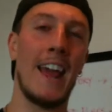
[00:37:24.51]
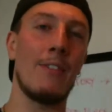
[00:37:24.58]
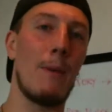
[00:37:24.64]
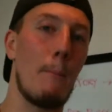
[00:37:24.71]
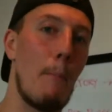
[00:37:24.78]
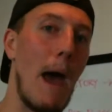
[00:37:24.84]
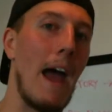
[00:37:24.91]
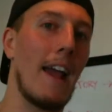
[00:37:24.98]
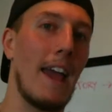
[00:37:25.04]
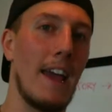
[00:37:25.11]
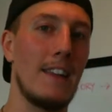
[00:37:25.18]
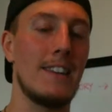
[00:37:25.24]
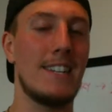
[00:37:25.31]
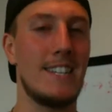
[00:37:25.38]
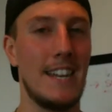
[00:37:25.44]
in the back
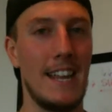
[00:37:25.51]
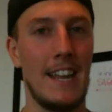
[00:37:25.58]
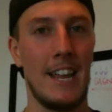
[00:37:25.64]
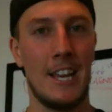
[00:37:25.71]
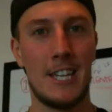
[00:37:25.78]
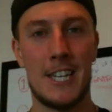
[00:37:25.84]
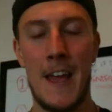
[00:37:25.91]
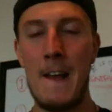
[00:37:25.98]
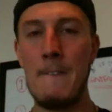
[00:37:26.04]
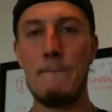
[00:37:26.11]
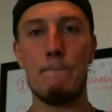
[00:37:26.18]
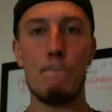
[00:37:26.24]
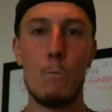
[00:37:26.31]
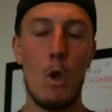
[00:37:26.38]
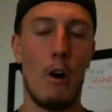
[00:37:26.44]
end scenes
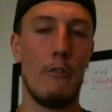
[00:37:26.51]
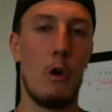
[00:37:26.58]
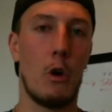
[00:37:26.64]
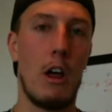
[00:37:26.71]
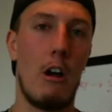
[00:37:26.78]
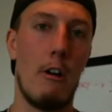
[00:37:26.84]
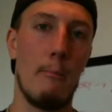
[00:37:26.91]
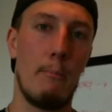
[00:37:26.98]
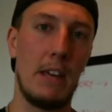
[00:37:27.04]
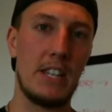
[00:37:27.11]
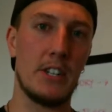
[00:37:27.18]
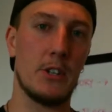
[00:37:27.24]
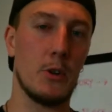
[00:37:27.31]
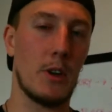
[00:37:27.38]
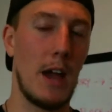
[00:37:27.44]
of your current
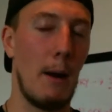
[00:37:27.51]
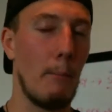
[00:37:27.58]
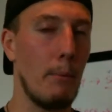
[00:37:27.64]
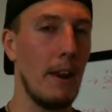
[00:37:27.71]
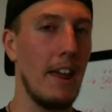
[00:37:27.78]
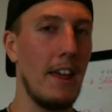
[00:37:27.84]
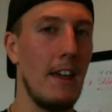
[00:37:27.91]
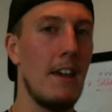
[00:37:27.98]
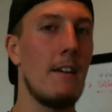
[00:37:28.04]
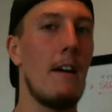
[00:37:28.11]
business or company,